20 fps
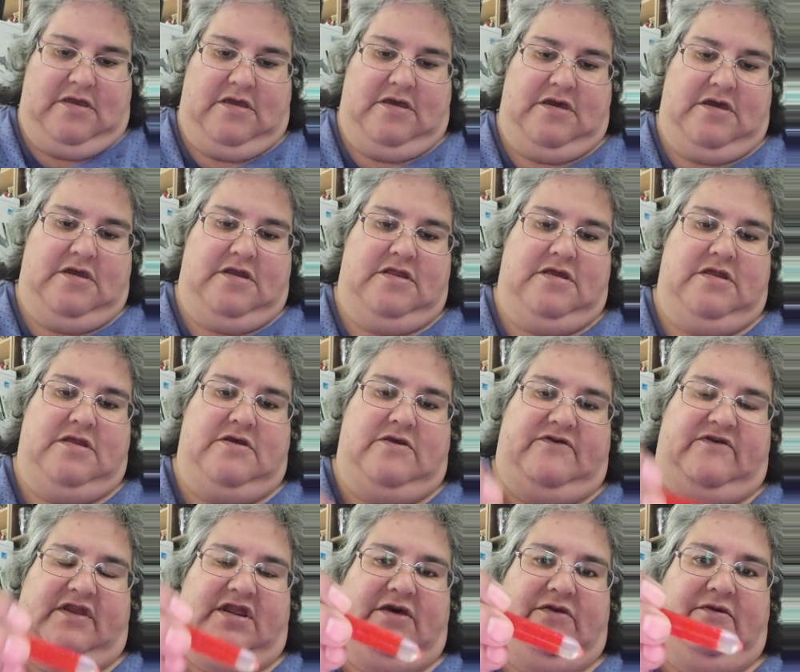And then
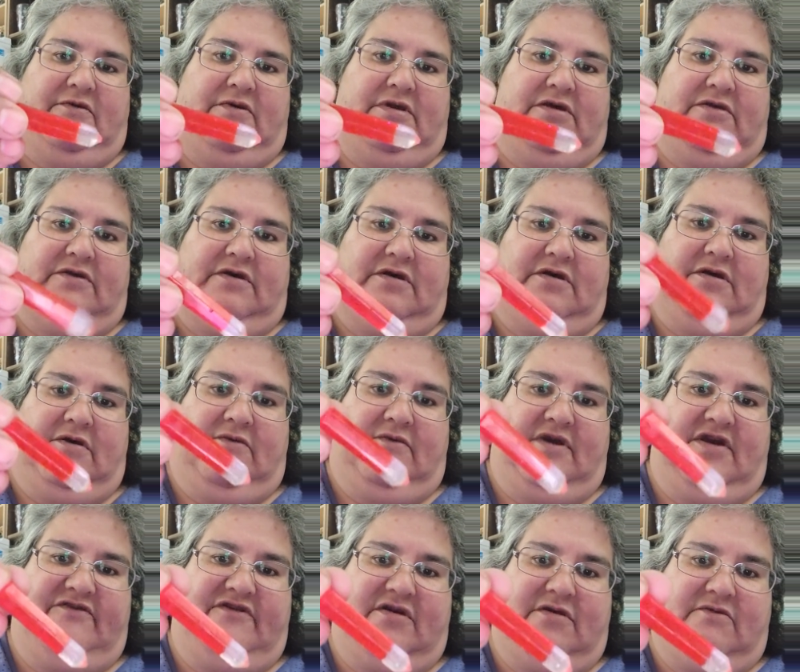there's another one of the
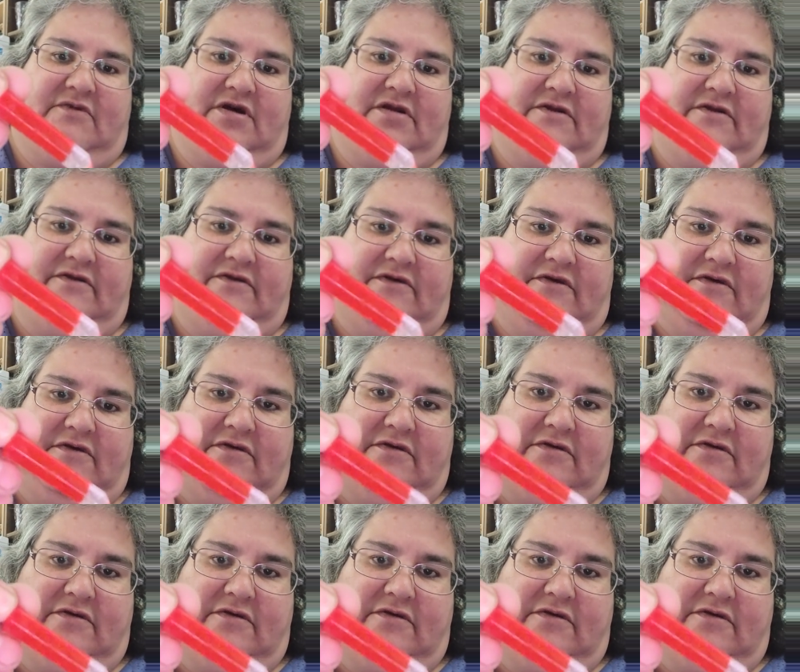resin ones.